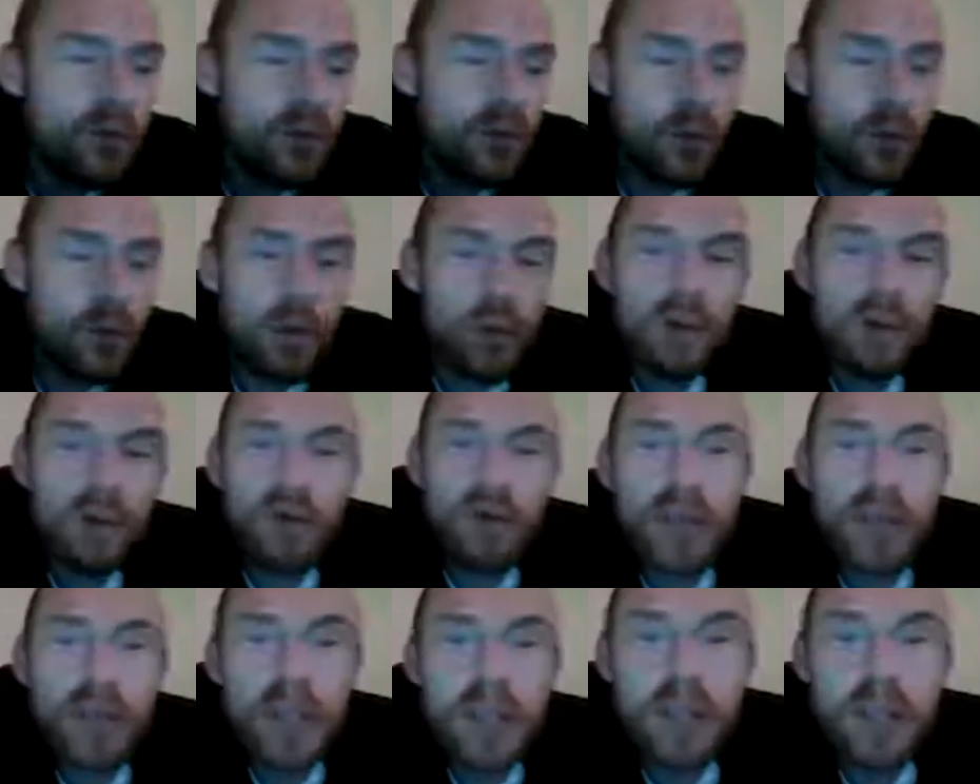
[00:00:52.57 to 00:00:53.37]
we've
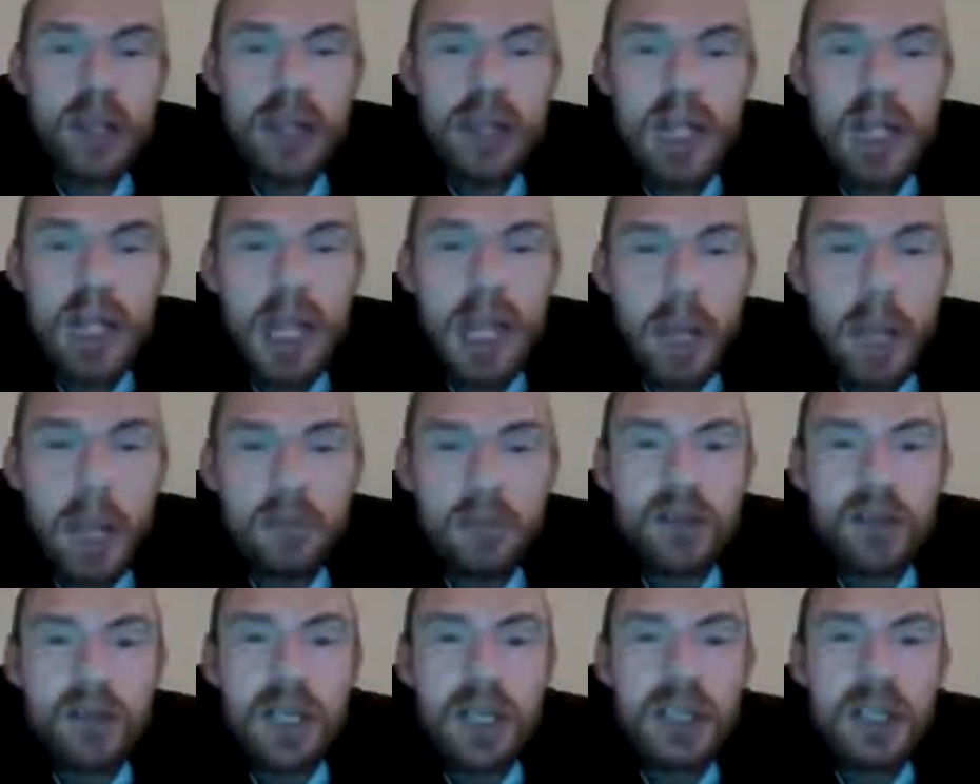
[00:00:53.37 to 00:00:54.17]
created a
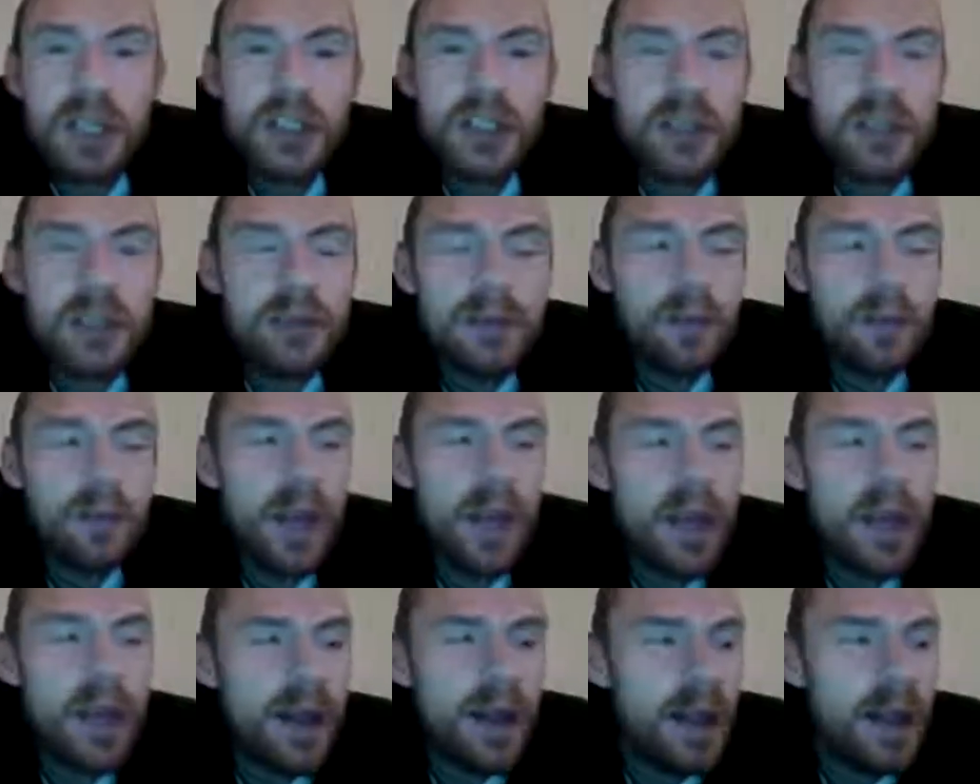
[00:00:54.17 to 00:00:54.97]
collaboration
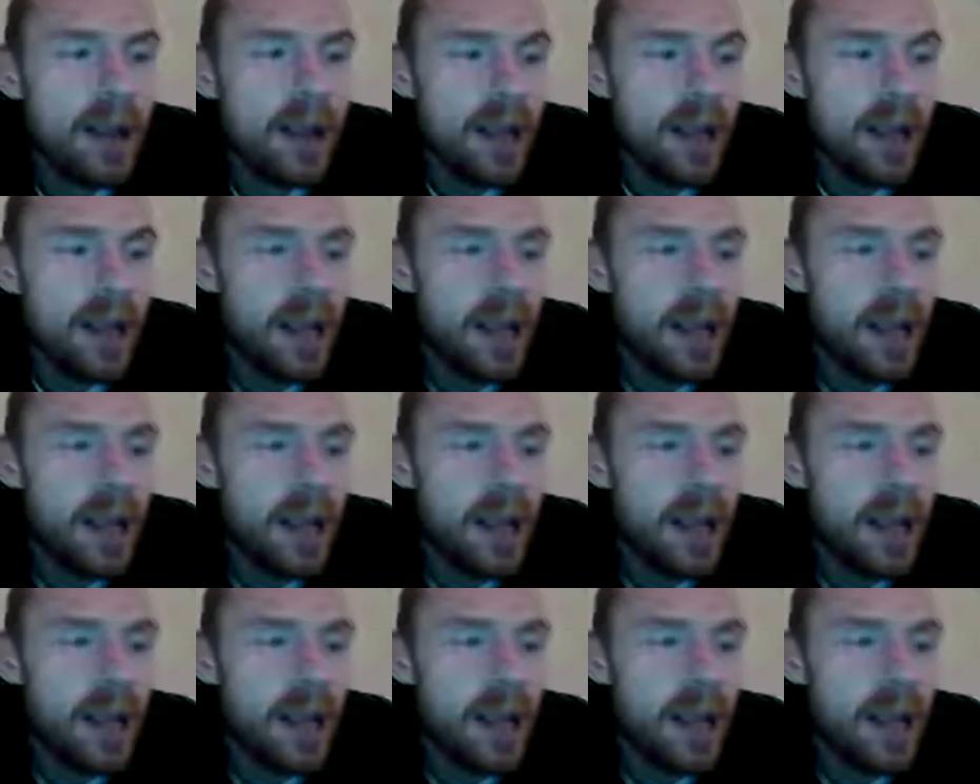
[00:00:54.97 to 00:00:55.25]
where